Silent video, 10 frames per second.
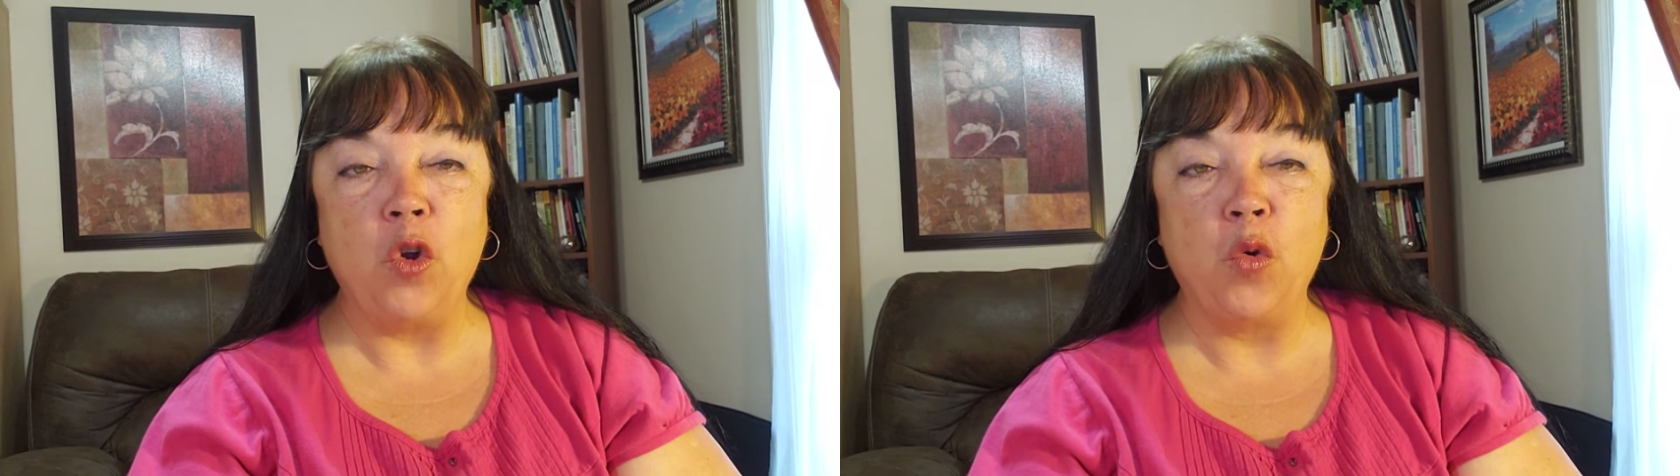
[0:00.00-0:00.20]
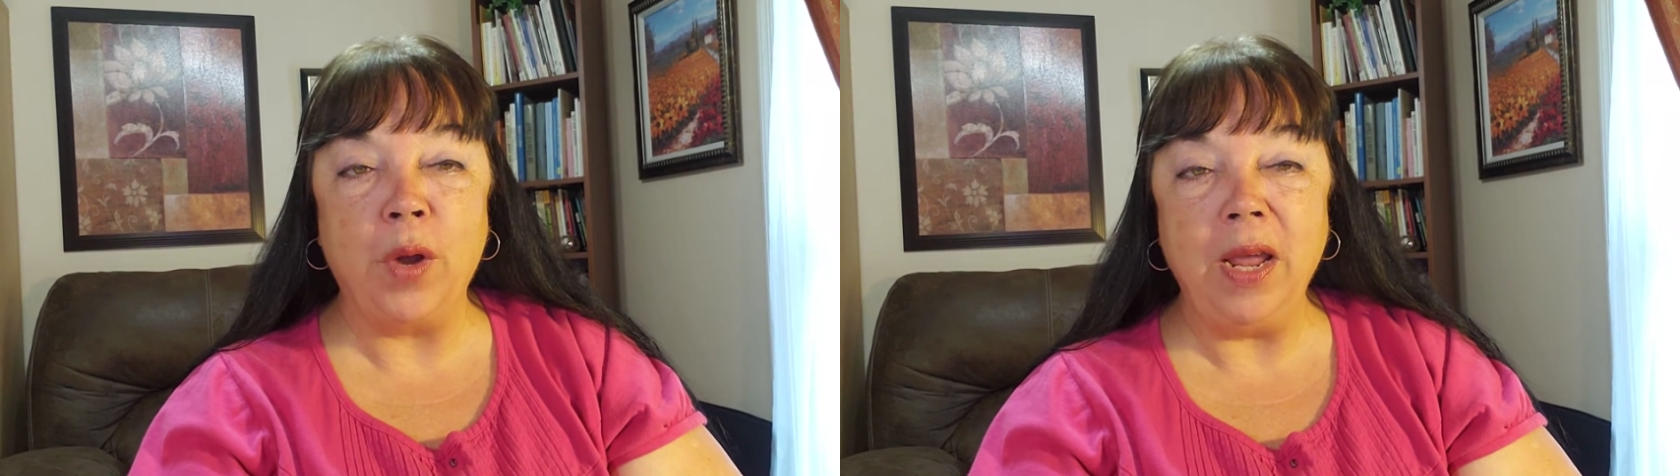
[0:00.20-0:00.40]

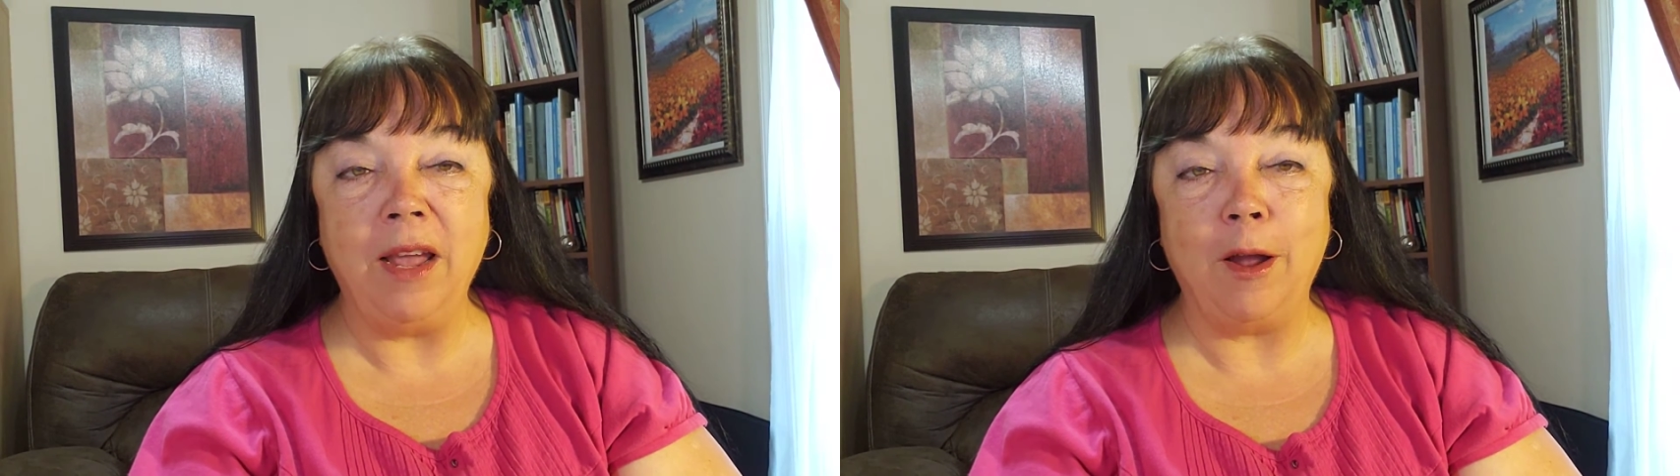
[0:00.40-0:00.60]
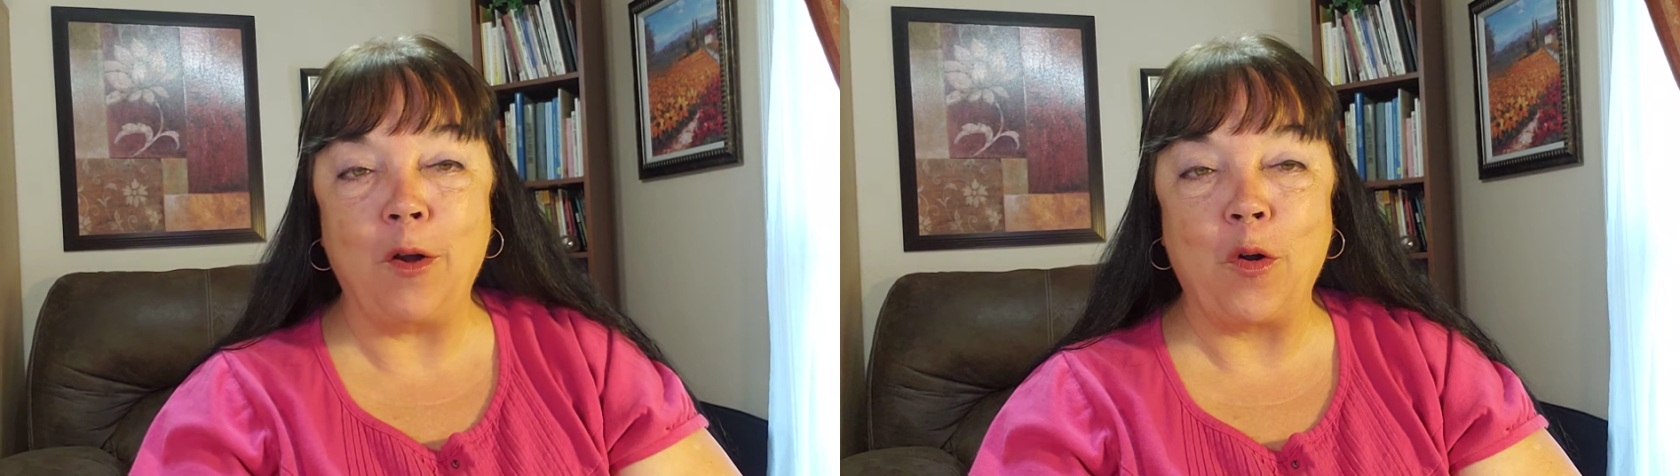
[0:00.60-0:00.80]

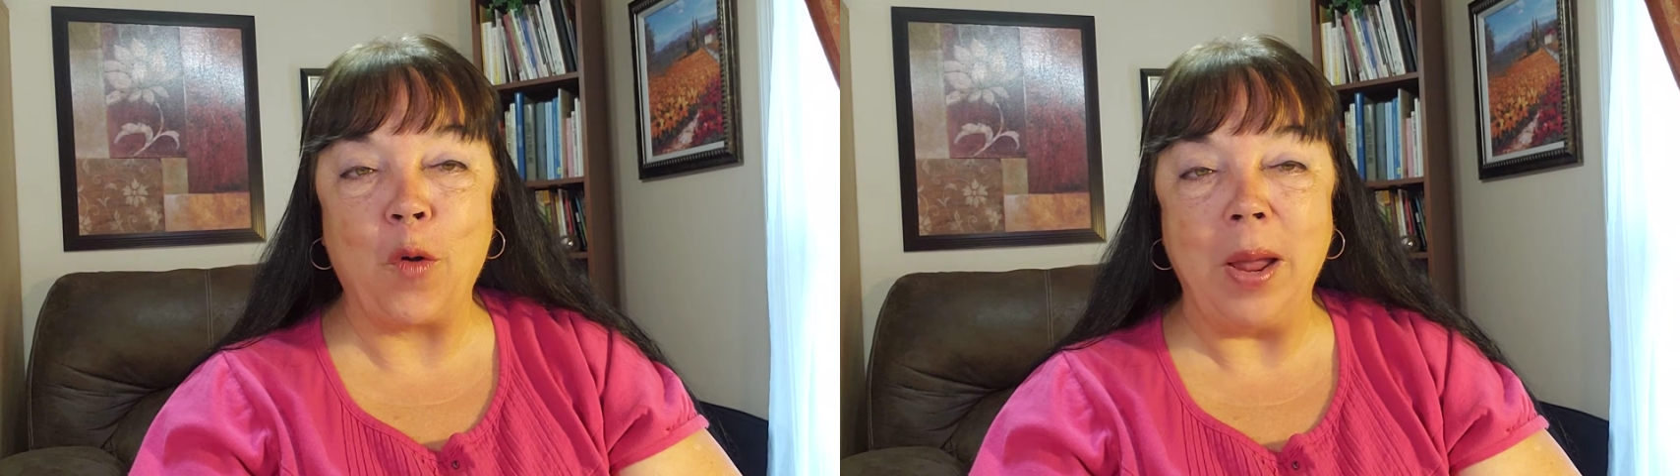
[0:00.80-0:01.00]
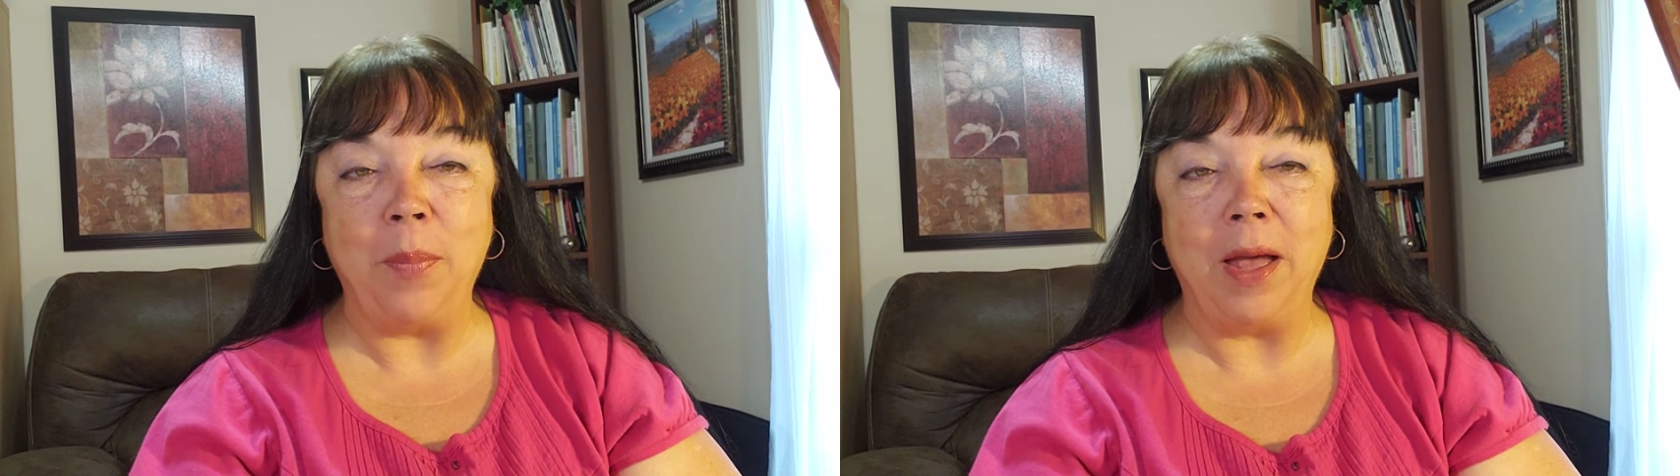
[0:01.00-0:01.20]
Greek
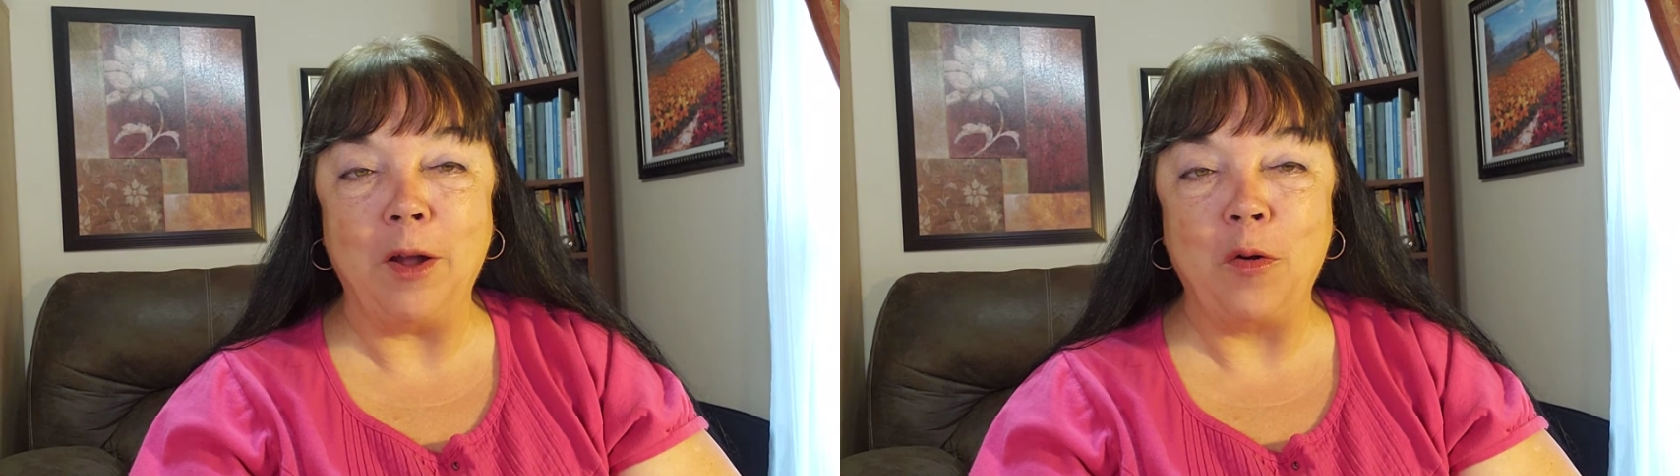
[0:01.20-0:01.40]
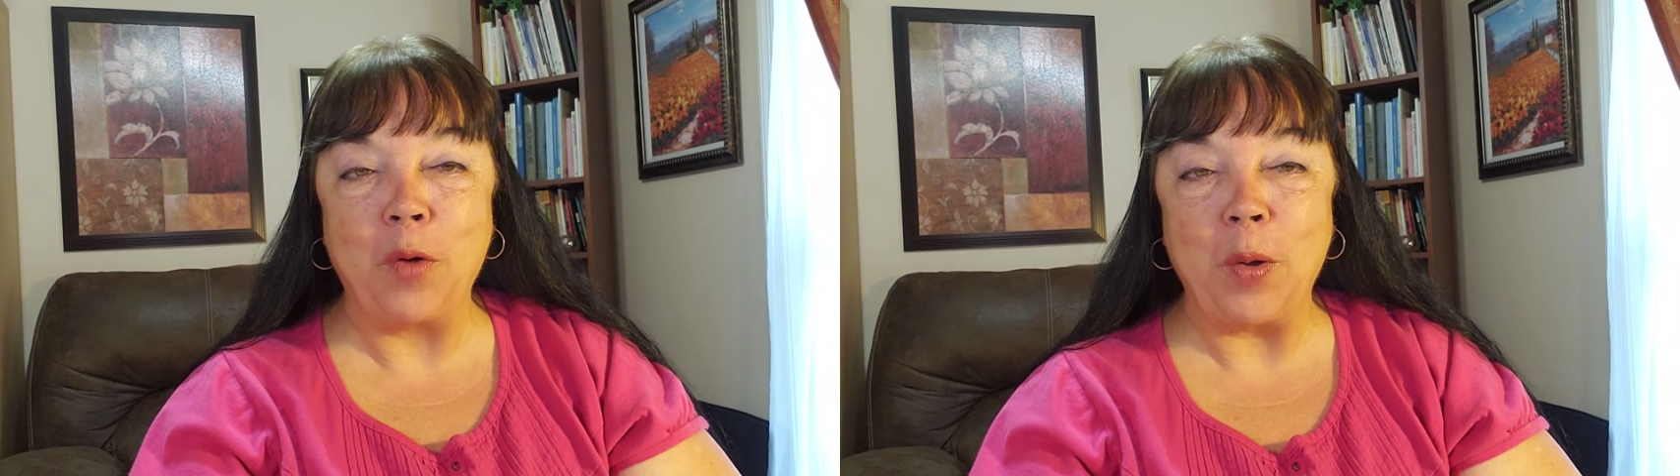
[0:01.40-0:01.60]
grape
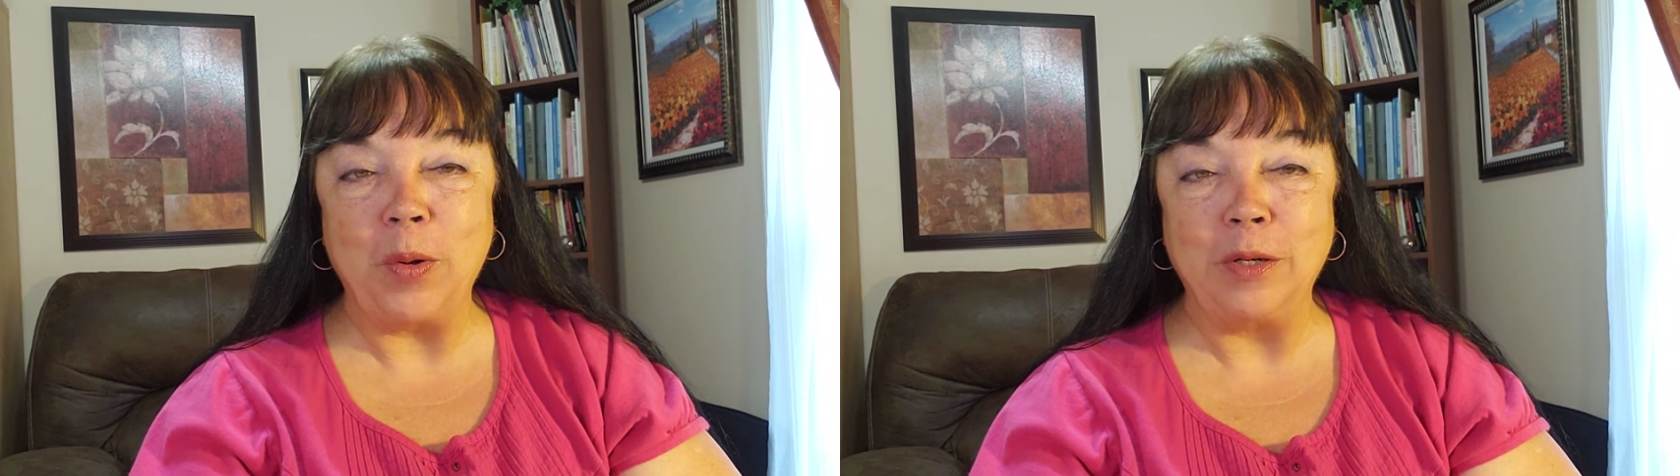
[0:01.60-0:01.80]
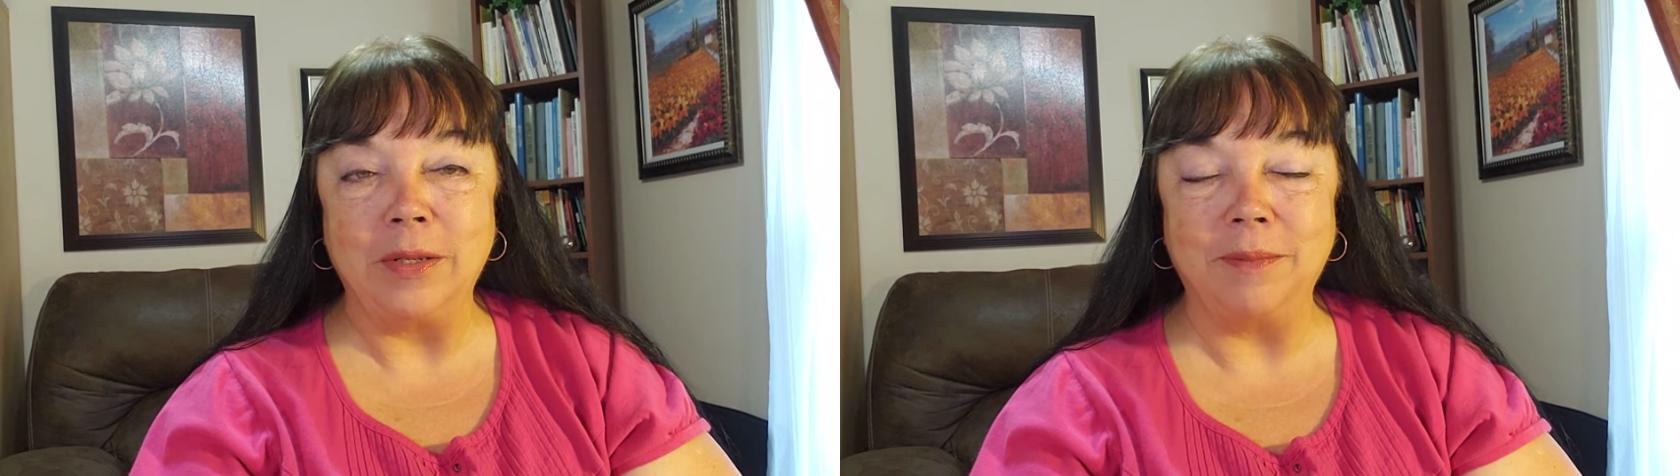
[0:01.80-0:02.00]

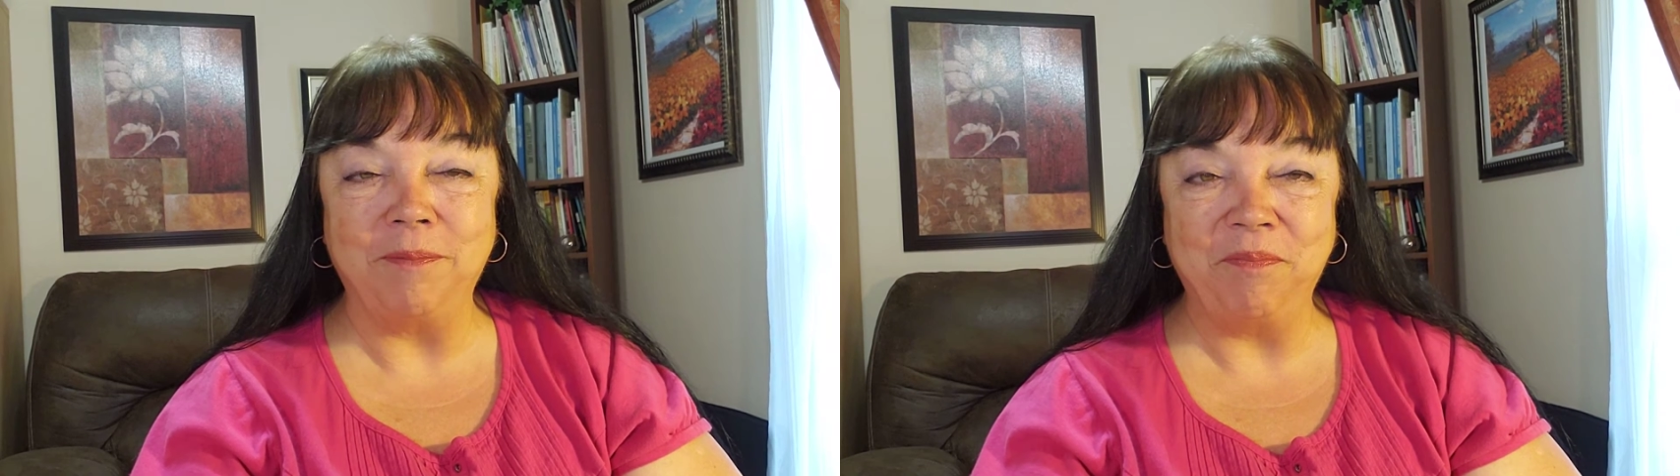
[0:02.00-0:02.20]
growers.